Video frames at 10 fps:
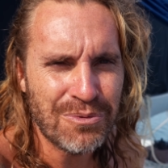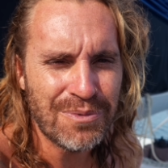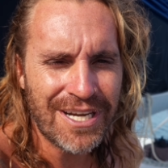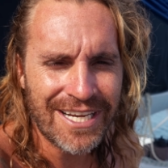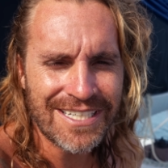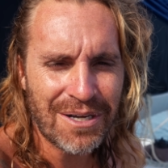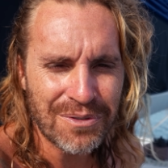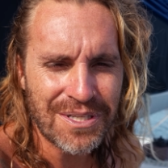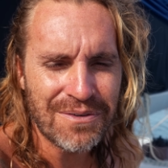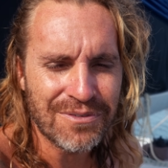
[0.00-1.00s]
we've been hanging out
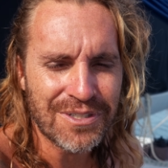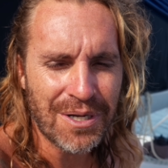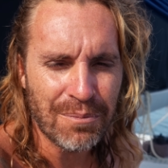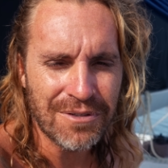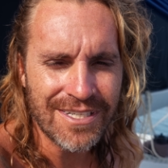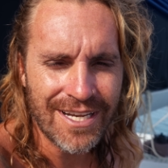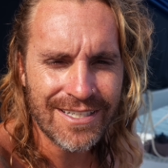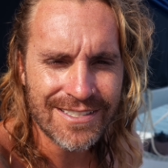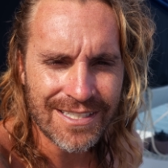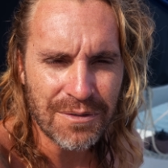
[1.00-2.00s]
with them for a couple of
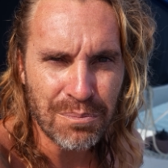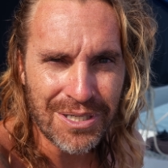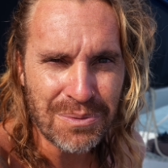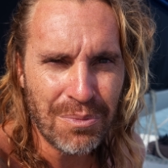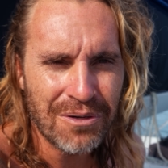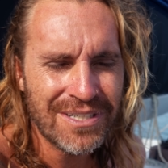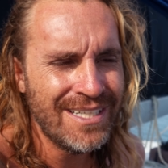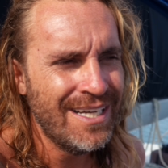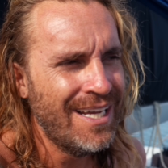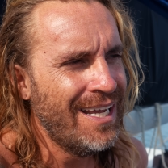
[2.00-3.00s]
days, kind of buddy boating,
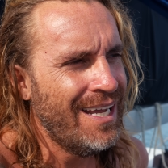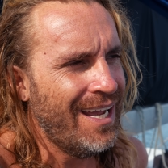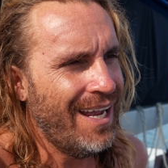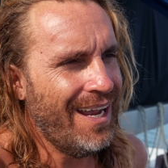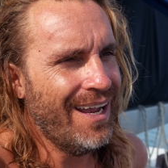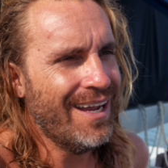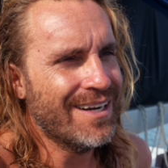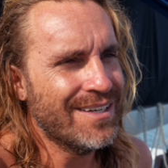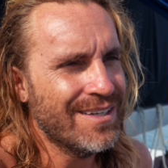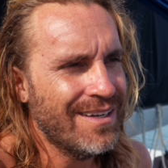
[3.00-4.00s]

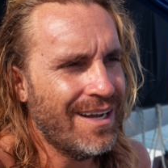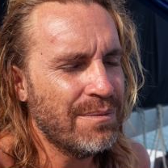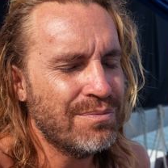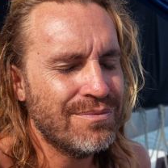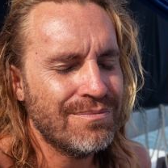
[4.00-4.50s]
and I'm